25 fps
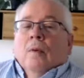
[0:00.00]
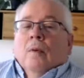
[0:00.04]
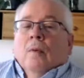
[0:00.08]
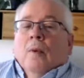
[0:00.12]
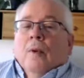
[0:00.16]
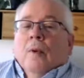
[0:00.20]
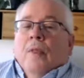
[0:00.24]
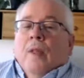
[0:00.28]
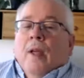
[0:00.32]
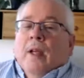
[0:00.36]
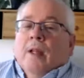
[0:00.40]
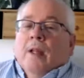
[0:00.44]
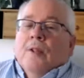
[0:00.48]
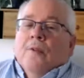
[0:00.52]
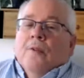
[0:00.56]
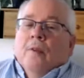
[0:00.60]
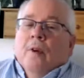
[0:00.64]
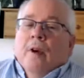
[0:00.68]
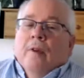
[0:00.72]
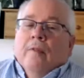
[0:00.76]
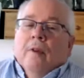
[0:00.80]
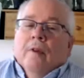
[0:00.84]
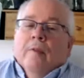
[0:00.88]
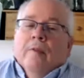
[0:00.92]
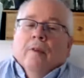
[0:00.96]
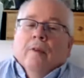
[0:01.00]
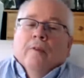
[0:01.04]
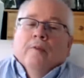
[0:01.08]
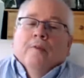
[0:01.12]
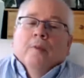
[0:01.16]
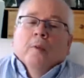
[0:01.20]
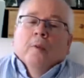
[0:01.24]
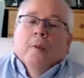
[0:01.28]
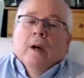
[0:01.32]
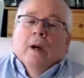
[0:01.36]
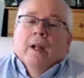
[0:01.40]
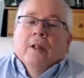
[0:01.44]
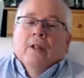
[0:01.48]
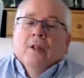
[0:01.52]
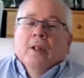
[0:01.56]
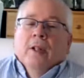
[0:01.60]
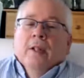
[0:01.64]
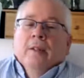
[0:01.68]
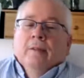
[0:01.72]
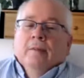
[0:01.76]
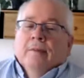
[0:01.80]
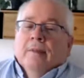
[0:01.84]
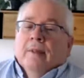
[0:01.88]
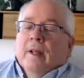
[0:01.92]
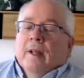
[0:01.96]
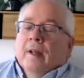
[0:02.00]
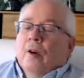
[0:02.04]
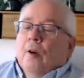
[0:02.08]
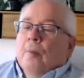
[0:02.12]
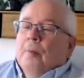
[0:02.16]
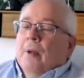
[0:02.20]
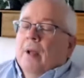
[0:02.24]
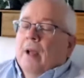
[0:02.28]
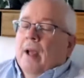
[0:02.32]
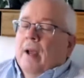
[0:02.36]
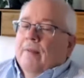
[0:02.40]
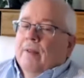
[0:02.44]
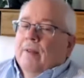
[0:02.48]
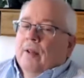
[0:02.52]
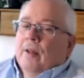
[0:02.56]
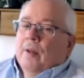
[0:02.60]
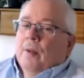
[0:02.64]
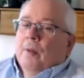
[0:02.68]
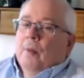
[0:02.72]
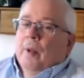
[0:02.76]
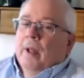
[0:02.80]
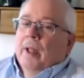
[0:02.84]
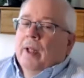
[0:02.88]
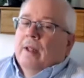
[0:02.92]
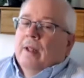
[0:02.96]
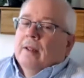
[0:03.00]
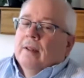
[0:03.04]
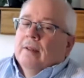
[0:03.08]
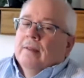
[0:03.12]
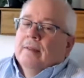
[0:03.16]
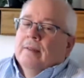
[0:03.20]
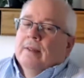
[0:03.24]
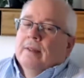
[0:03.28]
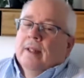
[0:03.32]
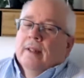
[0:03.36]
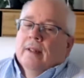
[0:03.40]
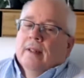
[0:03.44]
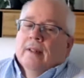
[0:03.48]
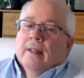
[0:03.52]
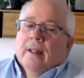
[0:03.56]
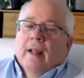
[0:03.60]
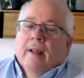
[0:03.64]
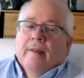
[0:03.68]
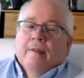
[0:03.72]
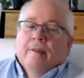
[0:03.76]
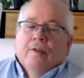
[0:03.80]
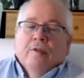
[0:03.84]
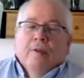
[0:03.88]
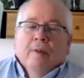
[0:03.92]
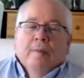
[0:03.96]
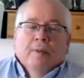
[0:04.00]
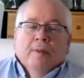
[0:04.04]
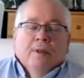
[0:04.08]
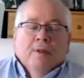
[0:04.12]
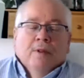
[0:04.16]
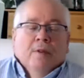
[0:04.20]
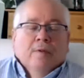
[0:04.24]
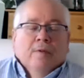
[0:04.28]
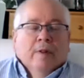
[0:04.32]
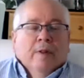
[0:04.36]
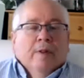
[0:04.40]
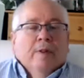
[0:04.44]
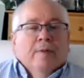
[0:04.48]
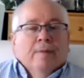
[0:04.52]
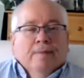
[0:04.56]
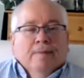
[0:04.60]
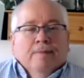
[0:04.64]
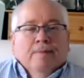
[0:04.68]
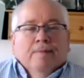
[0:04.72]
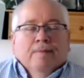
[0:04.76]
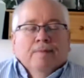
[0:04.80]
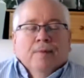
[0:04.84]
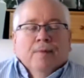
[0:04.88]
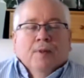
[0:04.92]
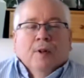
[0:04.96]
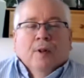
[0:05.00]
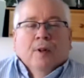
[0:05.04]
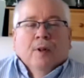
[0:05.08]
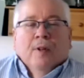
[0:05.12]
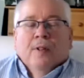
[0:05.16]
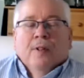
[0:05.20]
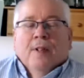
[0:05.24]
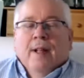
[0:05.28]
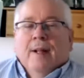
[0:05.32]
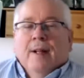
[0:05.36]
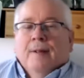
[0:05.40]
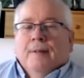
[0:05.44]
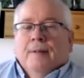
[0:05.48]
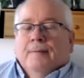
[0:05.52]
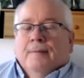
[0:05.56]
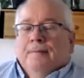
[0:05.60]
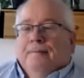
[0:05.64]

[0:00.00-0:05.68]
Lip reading: Thanks for everyone for watching. I hope you have a good week, and the live stream service starts now.